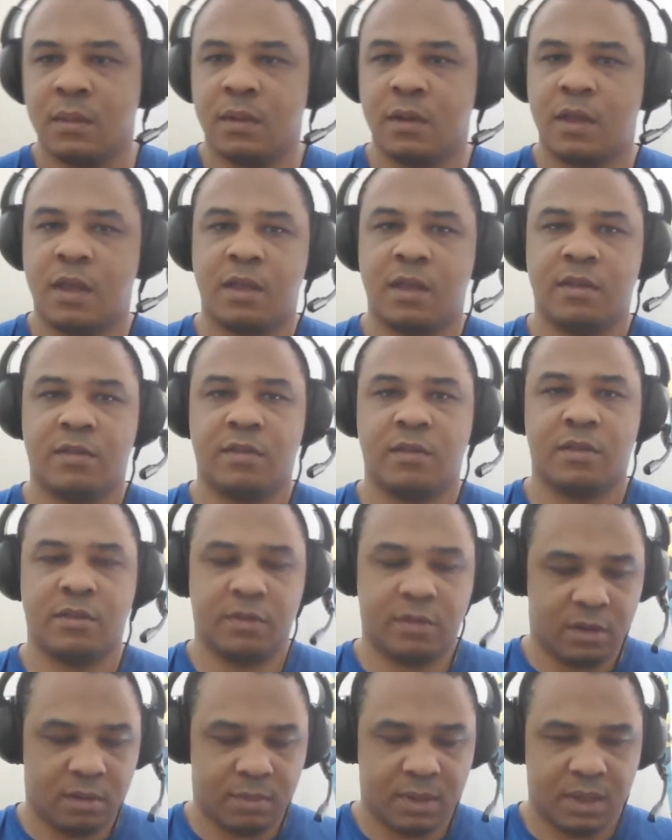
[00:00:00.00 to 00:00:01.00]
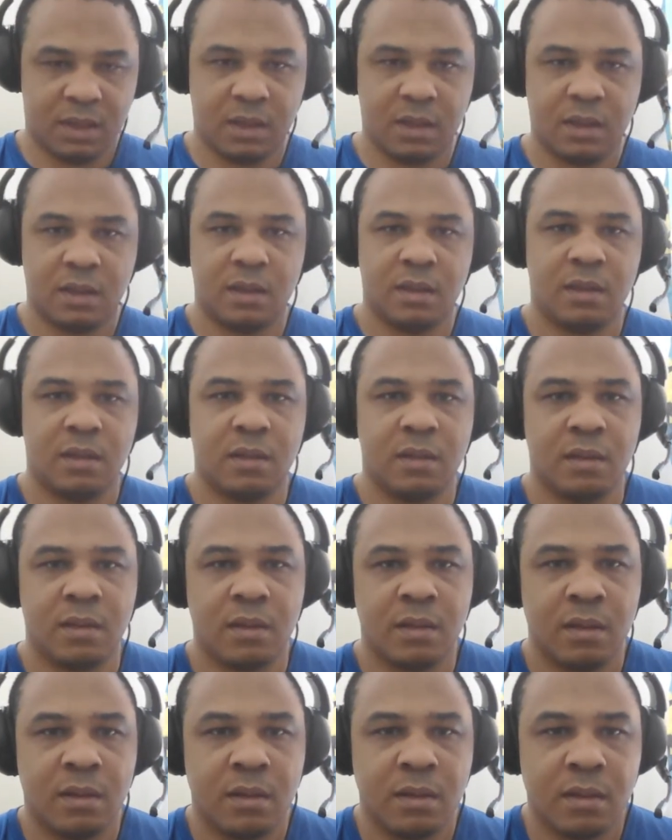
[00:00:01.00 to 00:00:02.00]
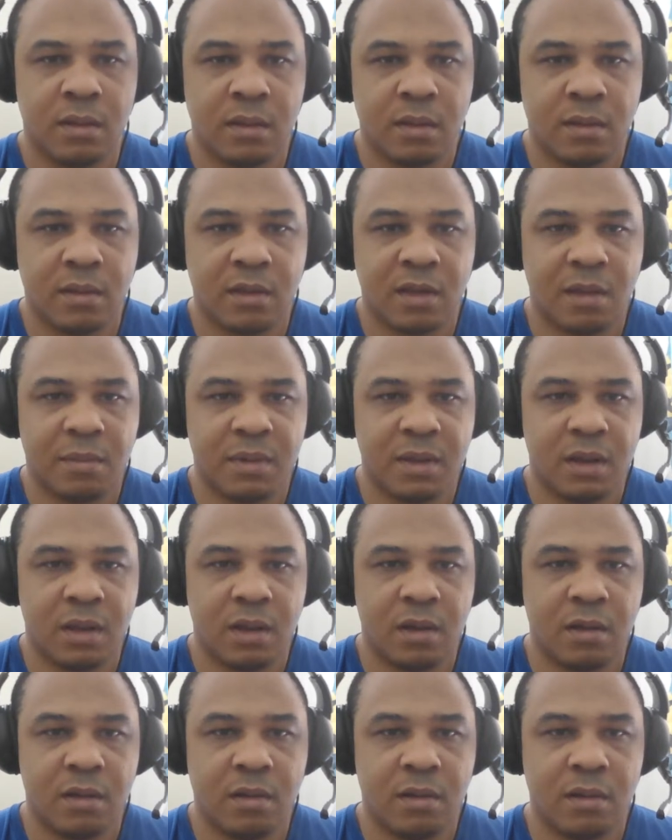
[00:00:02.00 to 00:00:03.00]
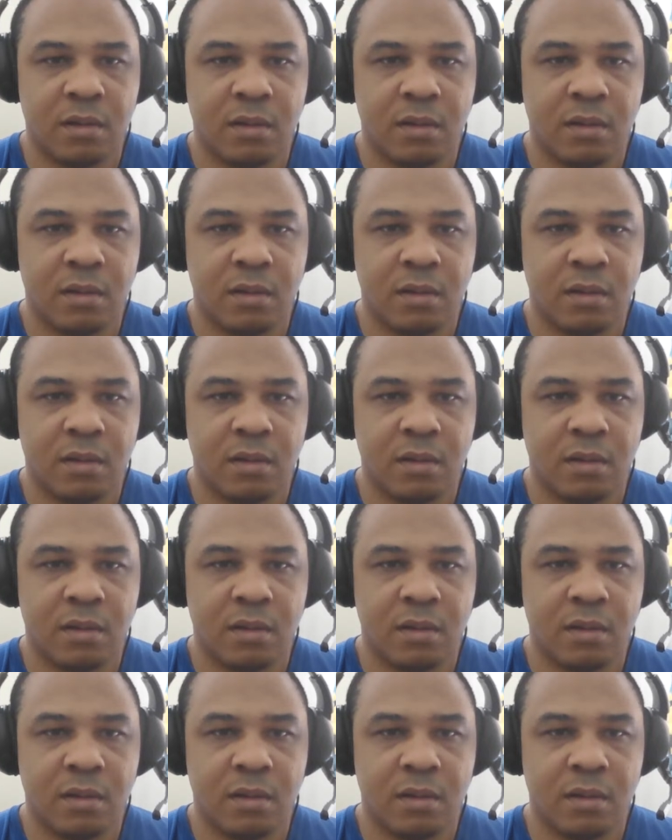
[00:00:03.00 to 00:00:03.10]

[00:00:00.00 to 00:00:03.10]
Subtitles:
Okay, so it's gonna be type in here.